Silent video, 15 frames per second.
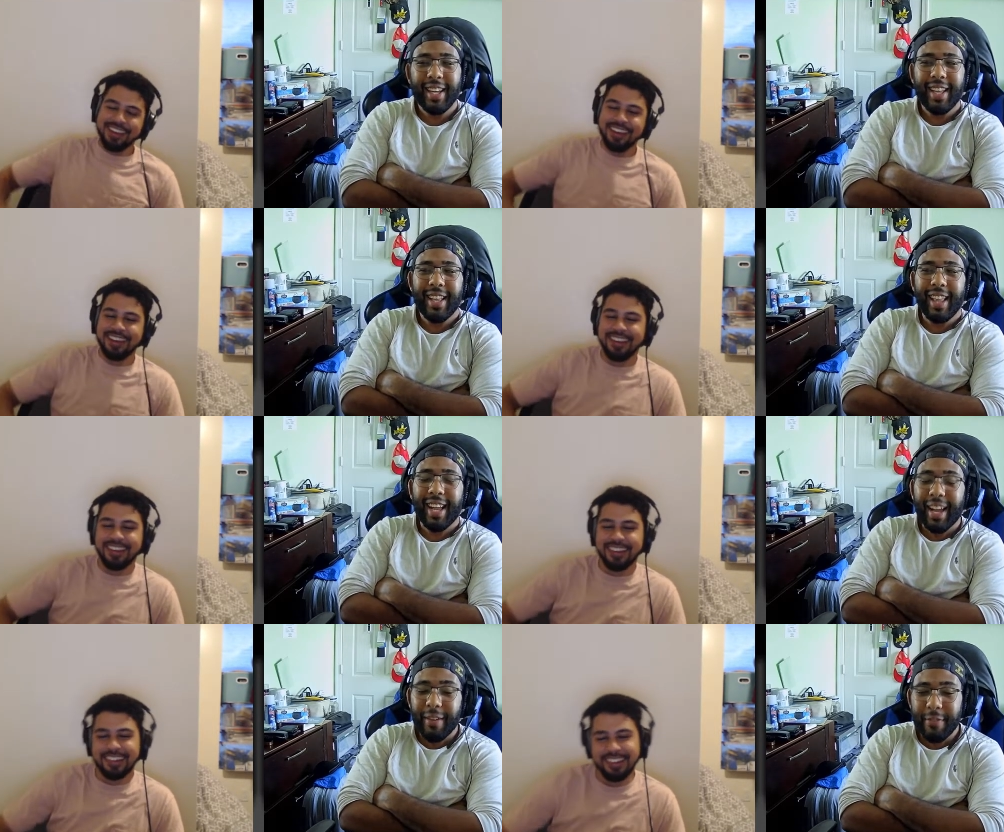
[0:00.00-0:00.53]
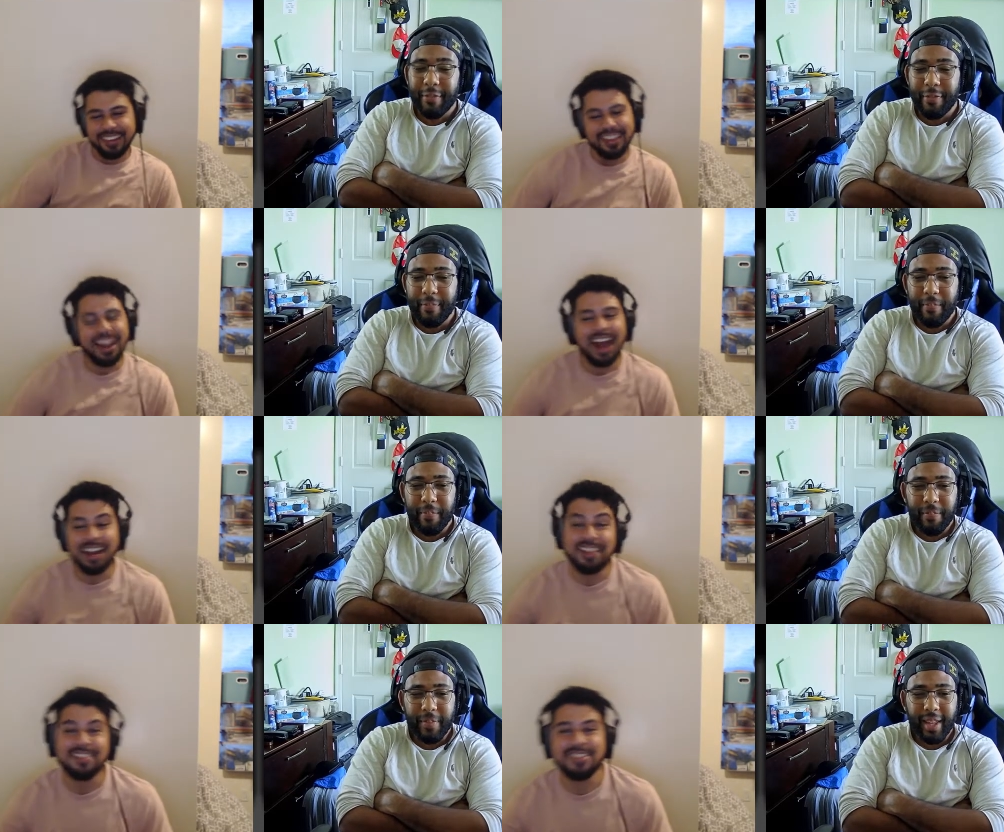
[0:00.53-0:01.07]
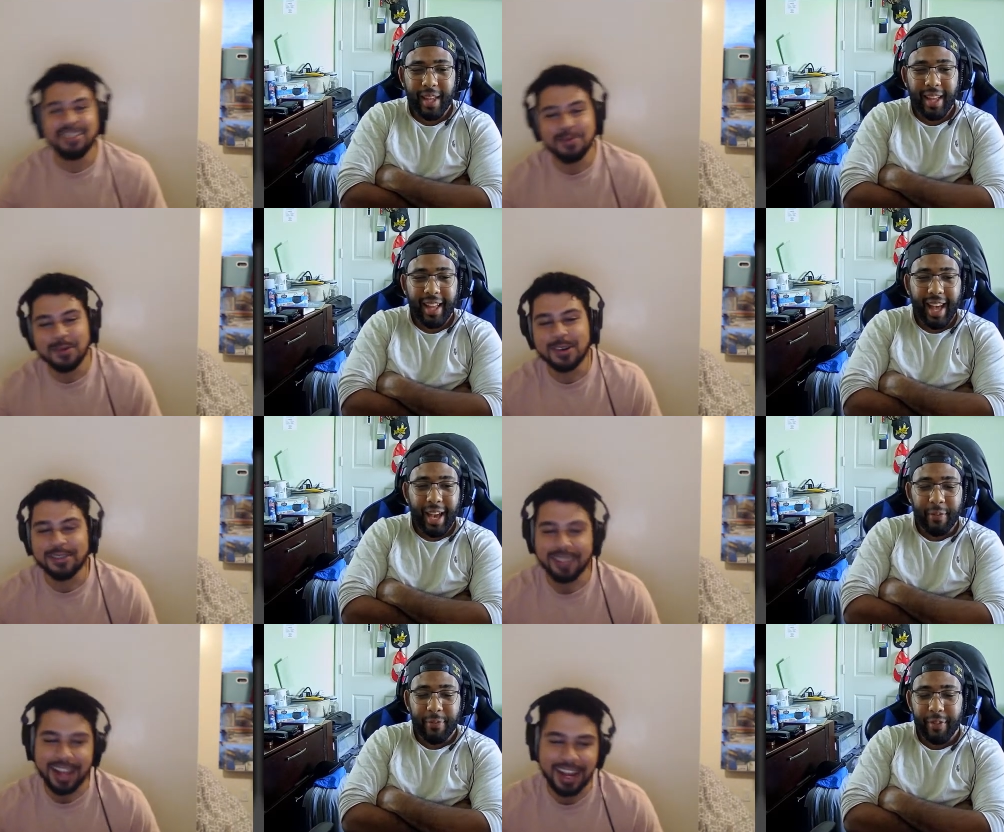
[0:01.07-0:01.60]
Speaker 1: I, see more I need to see more. I,
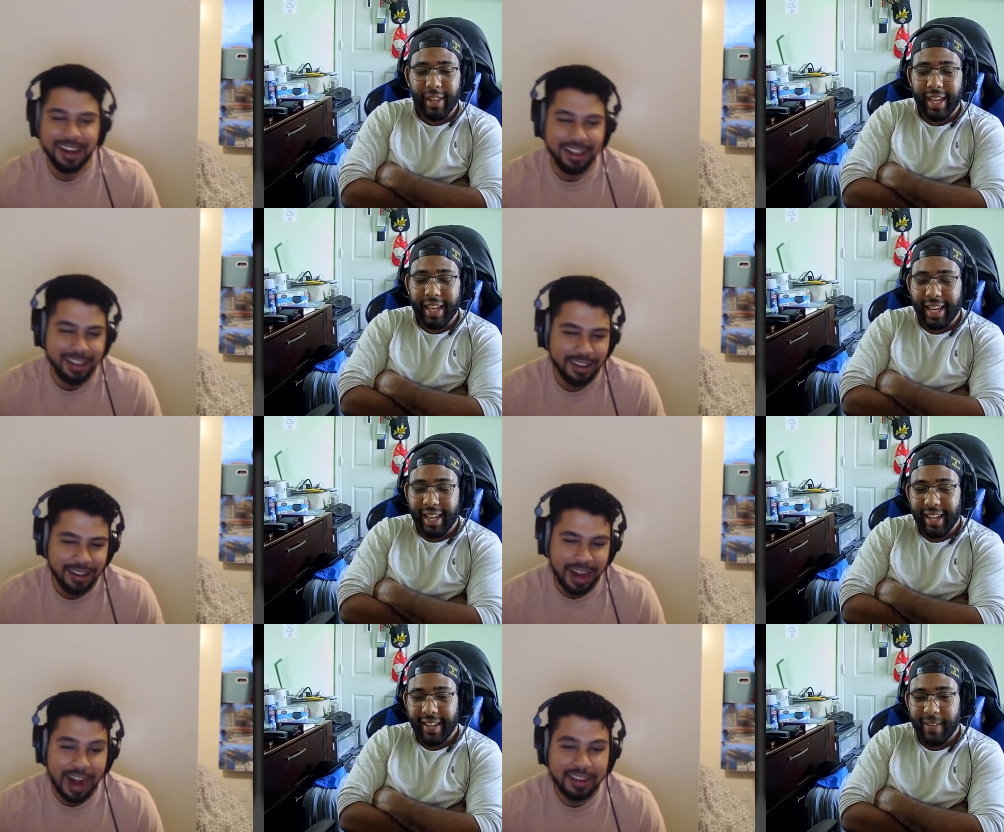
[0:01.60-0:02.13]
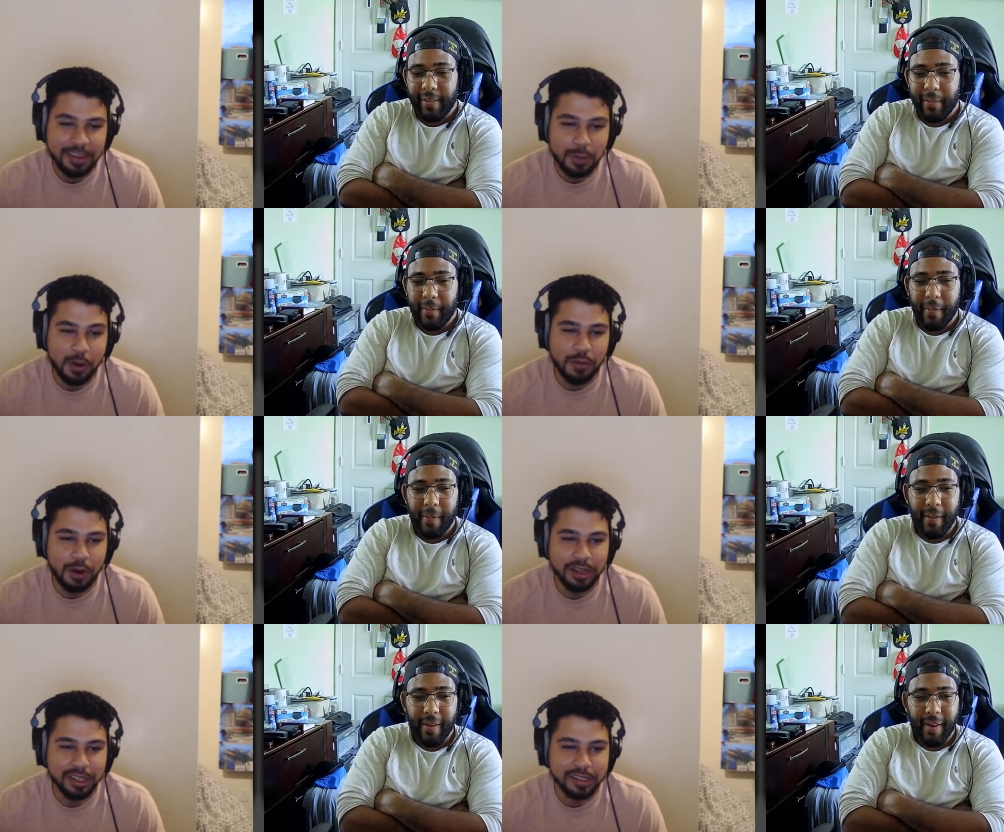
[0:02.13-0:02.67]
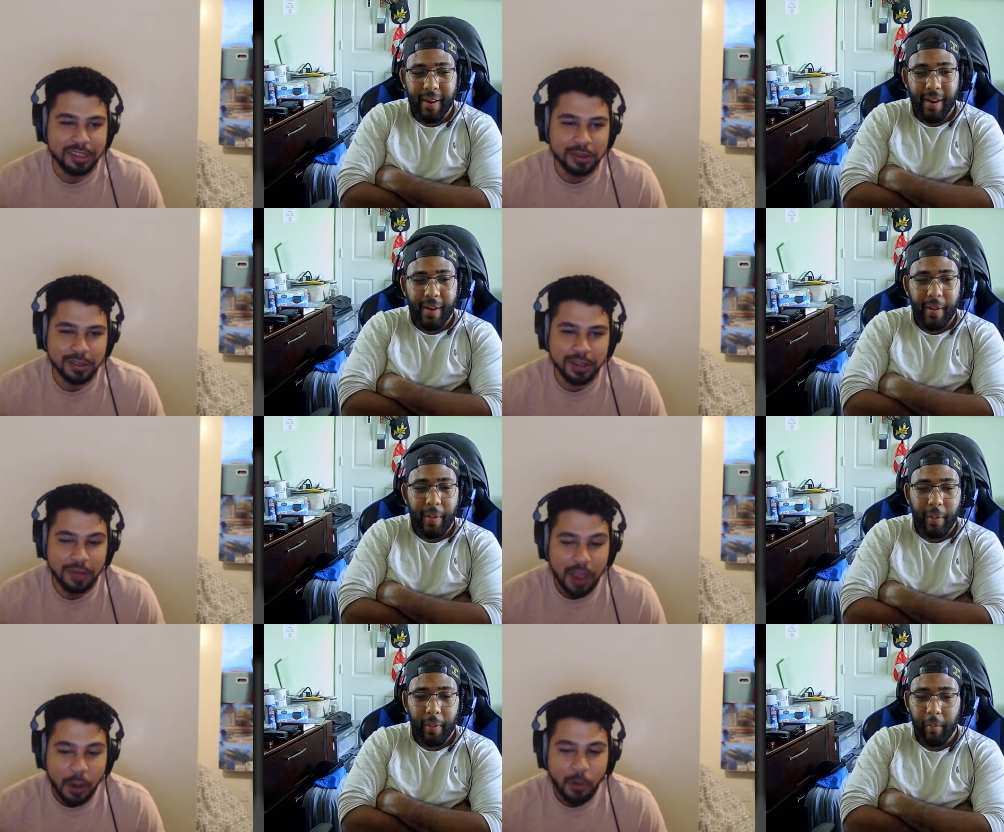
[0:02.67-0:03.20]
like like I, I see more. What in the series? Of,
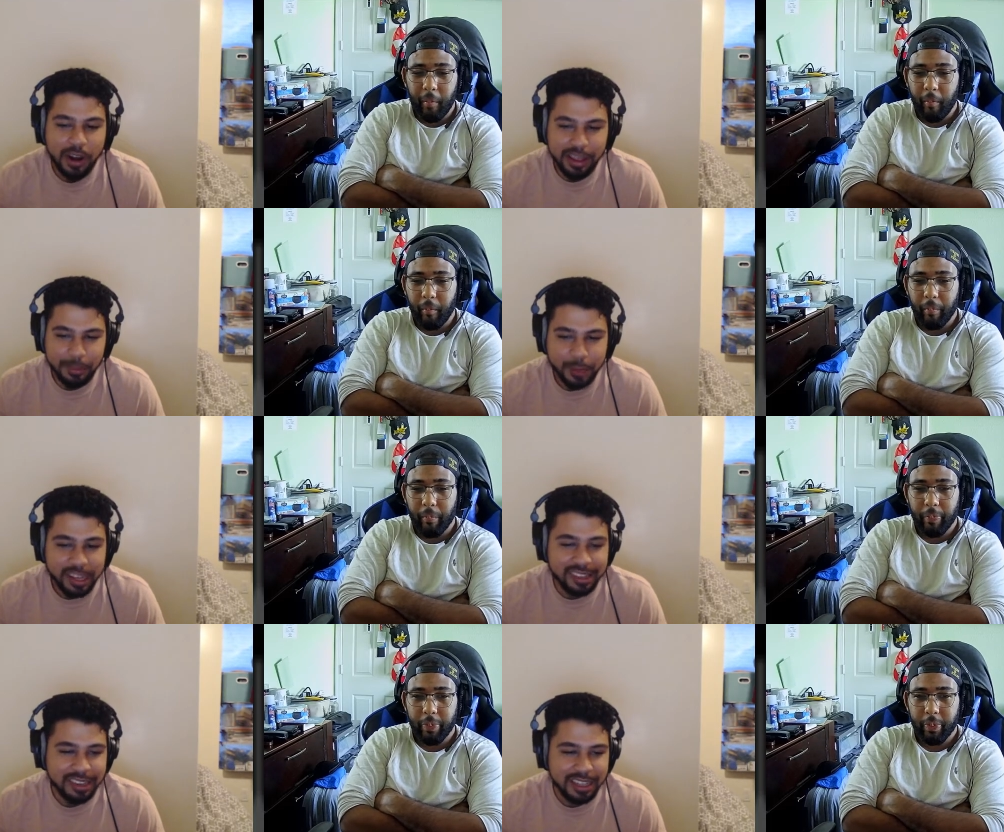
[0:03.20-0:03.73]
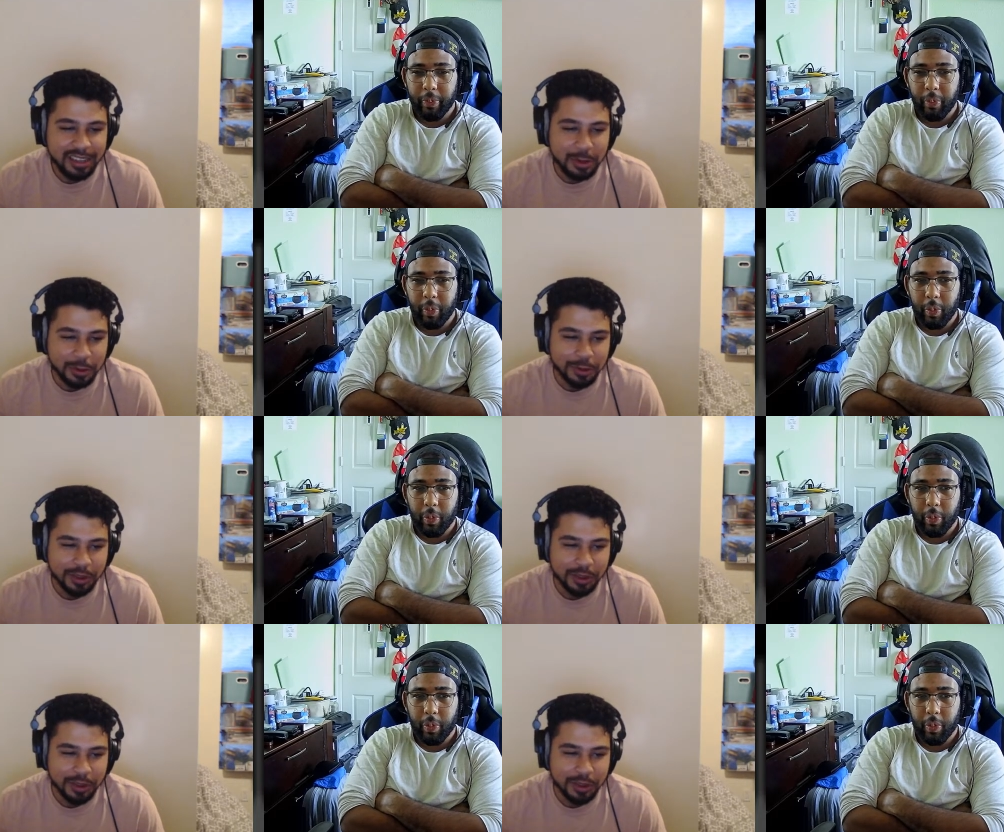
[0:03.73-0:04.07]
what, is, what does he do?